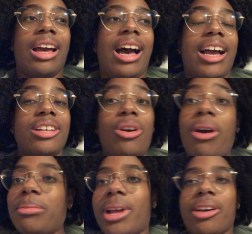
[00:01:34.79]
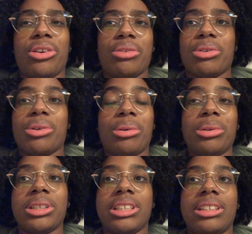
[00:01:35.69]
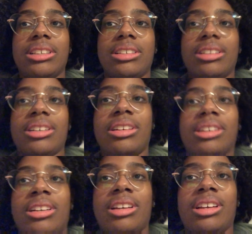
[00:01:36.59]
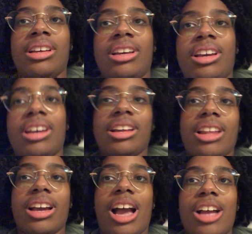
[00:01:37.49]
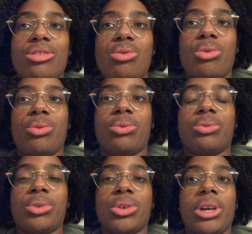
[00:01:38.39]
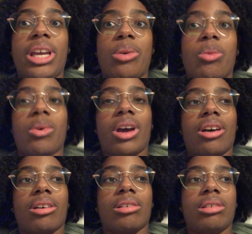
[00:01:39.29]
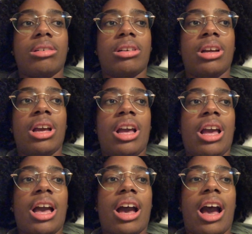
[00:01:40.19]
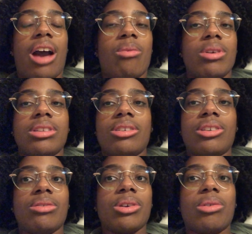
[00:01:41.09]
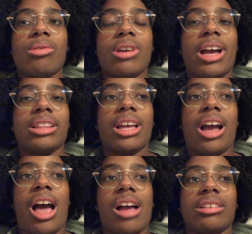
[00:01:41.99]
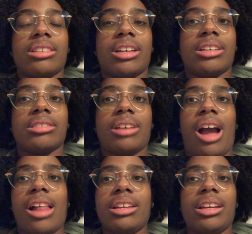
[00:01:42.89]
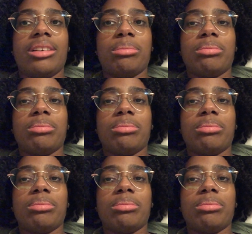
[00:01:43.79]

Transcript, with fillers: I know I'm not going to record. Like, I knew full and well I wasn't going to record at the holiday